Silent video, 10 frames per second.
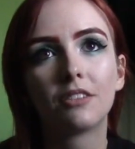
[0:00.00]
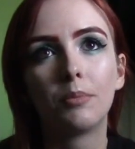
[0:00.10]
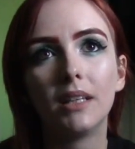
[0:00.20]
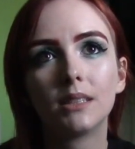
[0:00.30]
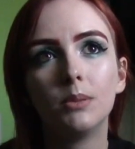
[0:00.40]
it
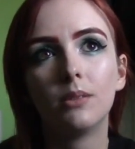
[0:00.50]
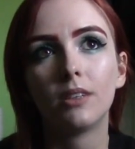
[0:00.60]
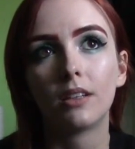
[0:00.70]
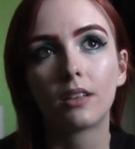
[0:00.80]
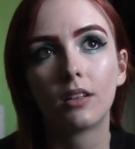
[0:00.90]
reminds me of
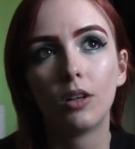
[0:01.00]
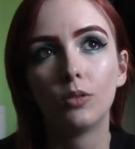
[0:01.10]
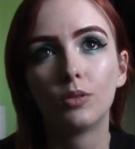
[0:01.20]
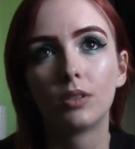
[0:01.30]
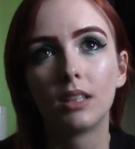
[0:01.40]
the
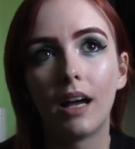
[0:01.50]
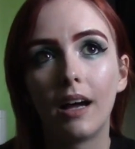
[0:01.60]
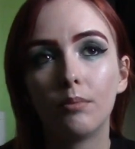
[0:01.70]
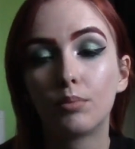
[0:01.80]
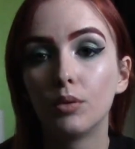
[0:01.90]
clothes
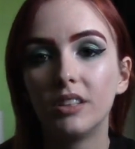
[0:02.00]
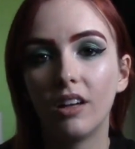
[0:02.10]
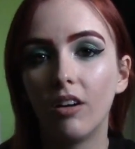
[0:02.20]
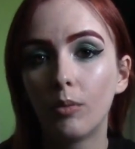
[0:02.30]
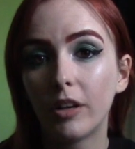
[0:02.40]
that Brody
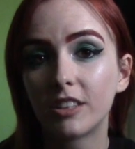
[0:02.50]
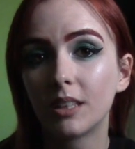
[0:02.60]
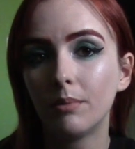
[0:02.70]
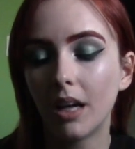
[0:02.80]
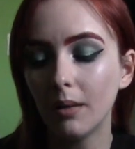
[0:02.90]
Dalle wears
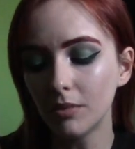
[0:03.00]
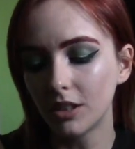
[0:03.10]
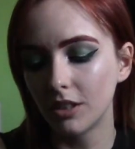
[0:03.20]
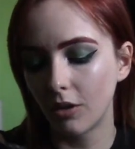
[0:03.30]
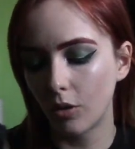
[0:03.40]
sometimes,
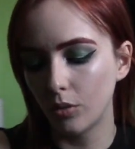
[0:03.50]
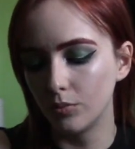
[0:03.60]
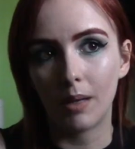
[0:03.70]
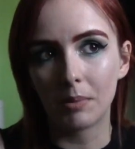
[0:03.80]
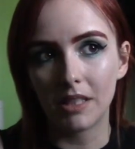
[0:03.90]
so
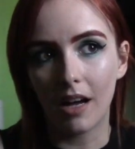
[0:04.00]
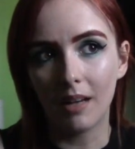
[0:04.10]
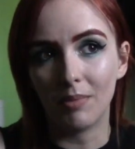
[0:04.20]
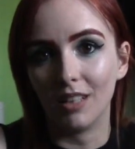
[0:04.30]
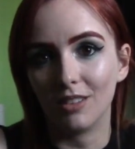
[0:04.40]
maybe I
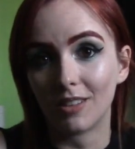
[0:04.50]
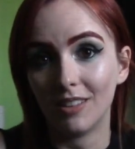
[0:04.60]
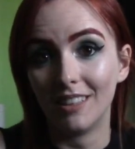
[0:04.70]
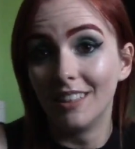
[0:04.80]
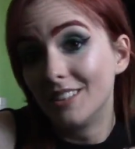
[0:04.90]
might look
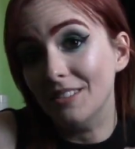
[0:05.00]
good in it